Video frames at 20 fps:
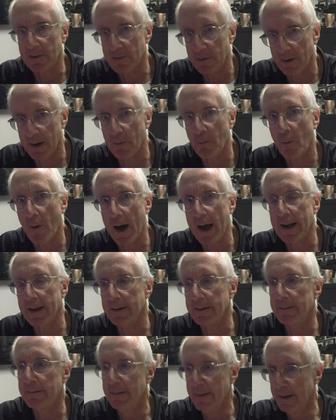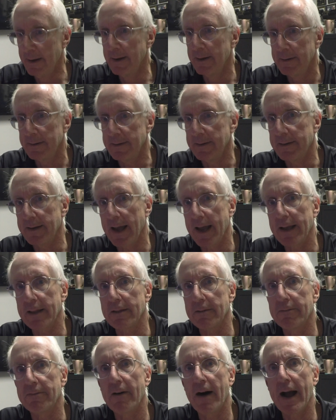So I wanted to take
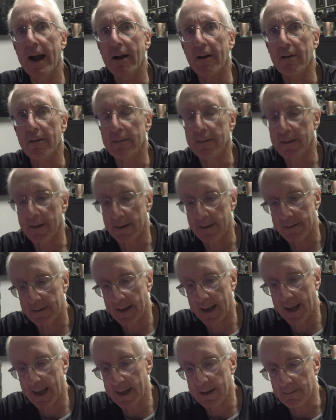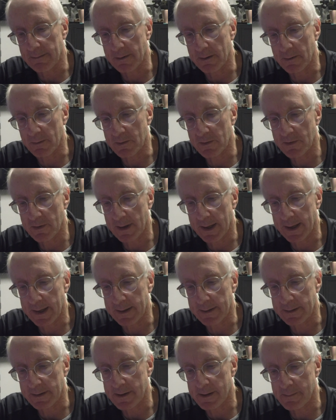the fired hand loads
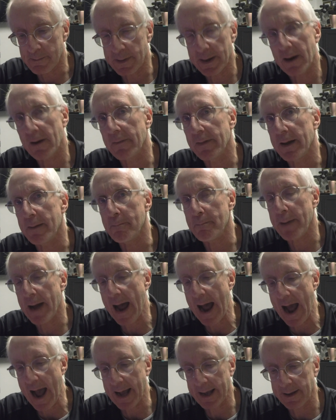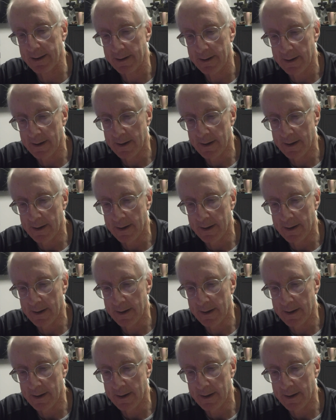and compare them back